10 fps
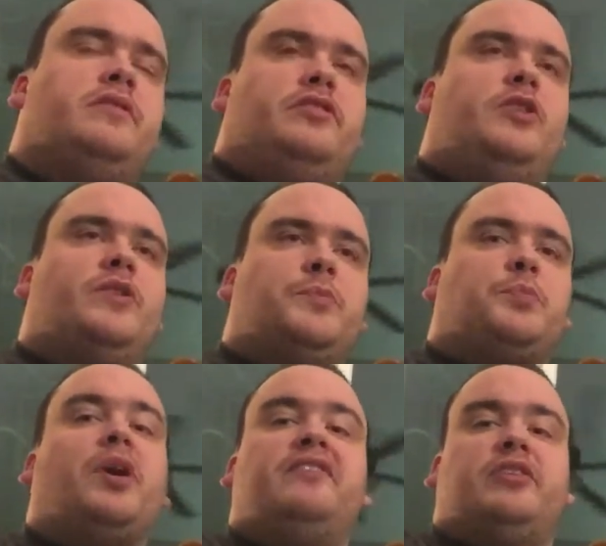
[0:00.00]
You are
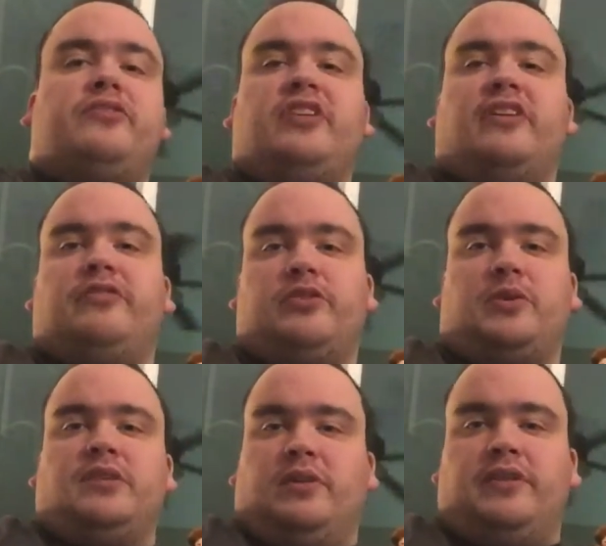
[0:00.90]
depriving yourself of a
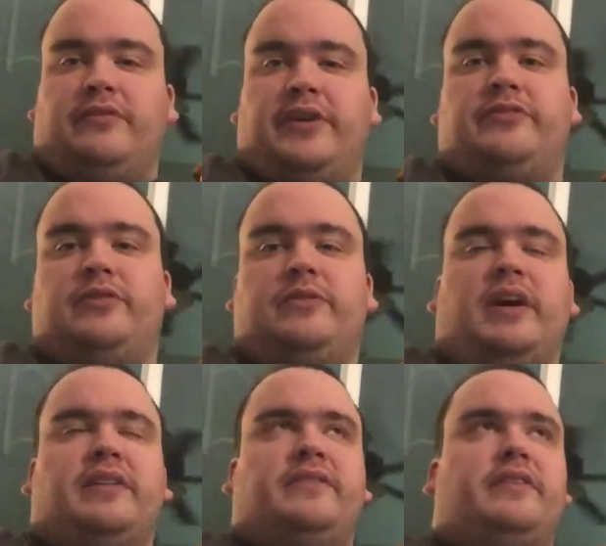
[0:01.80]
great work of art if you do
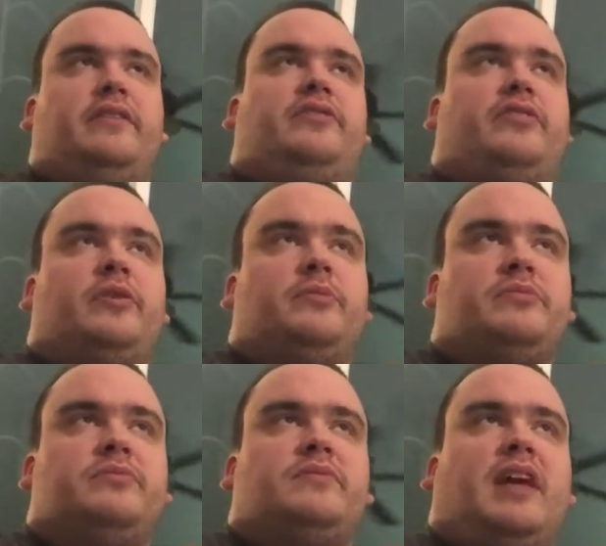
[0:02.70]
not see this film
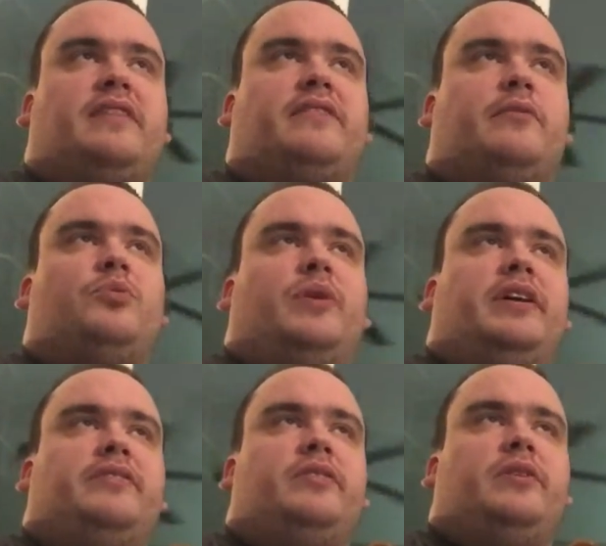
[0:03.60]
at some point.
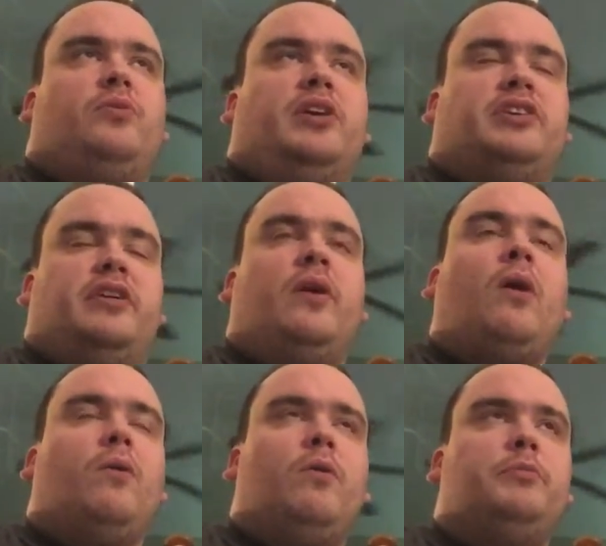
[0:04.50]
If you do not watch it at
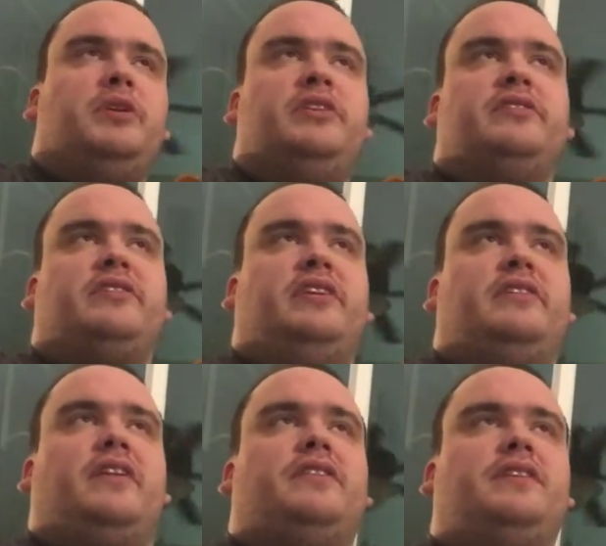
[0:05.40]
home, see it in
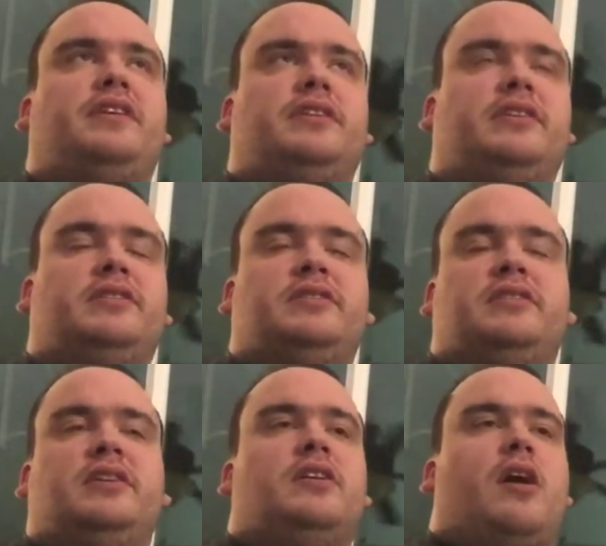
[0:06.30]
the theater,
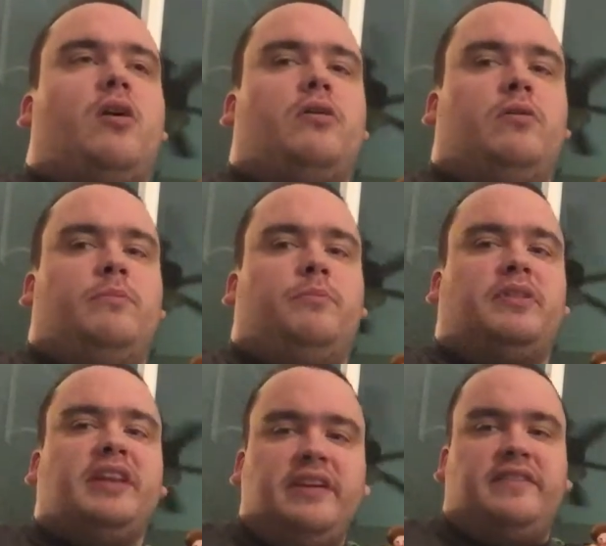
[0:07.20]

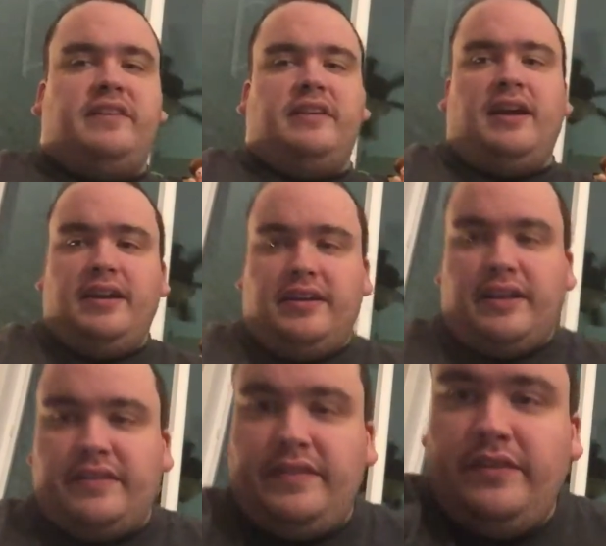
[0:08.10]
please see 9
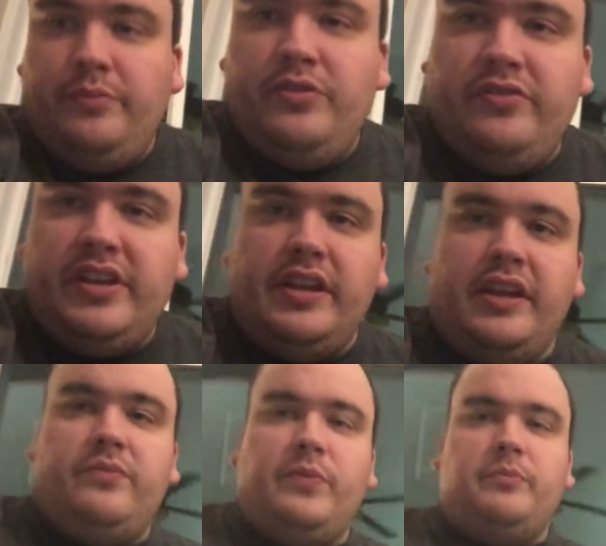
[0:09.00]
Days. This movie,
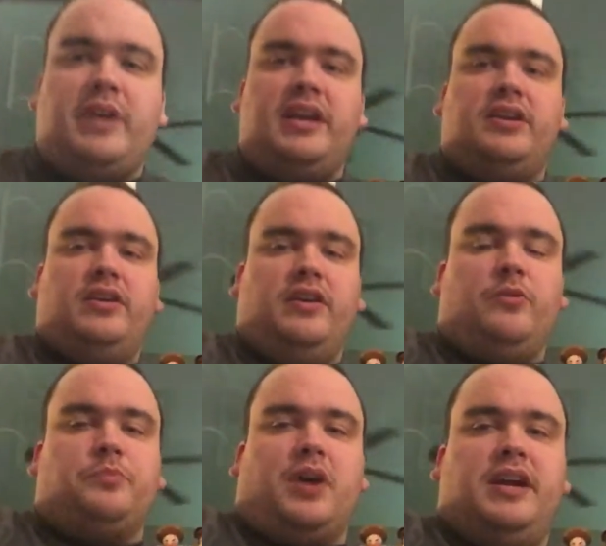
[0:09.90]
it'll
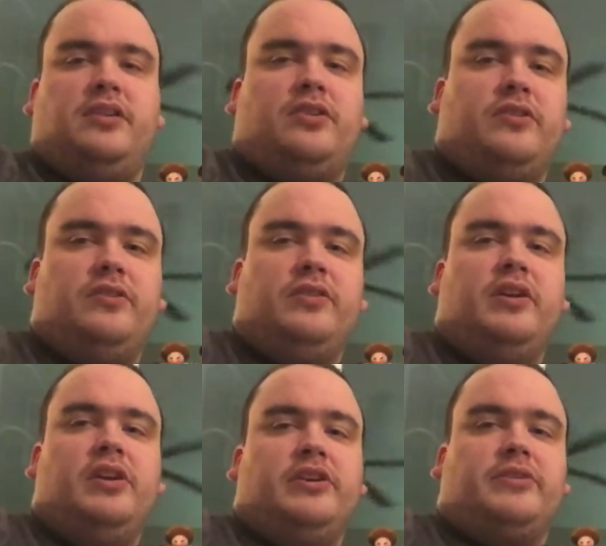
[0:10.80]
brighten your
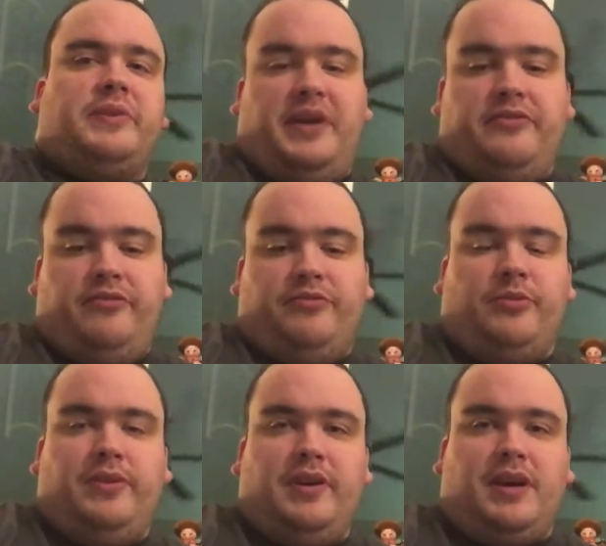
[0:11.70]
life
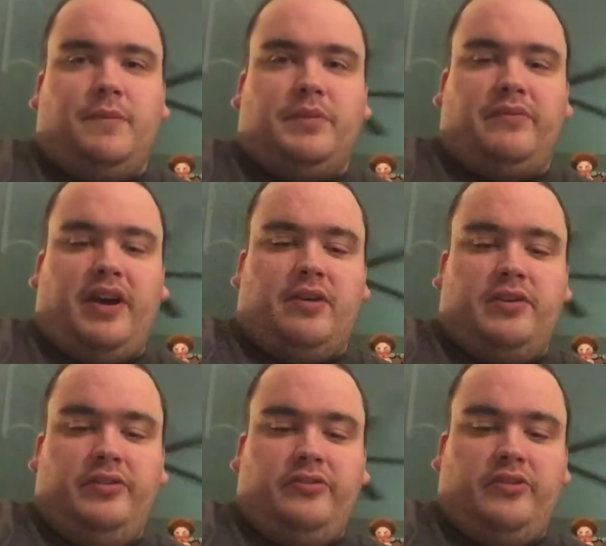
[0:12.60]
for a couple of
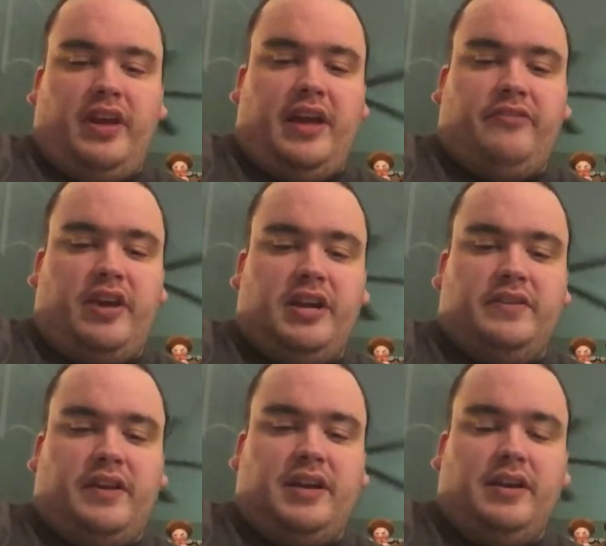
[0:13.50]
hours, if
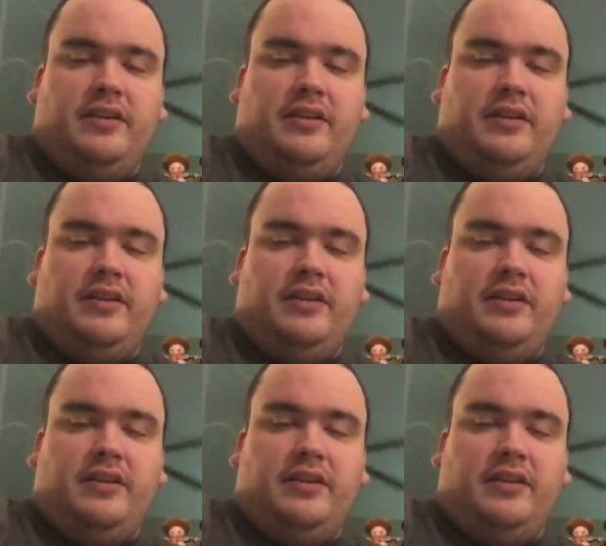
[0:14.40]
anything.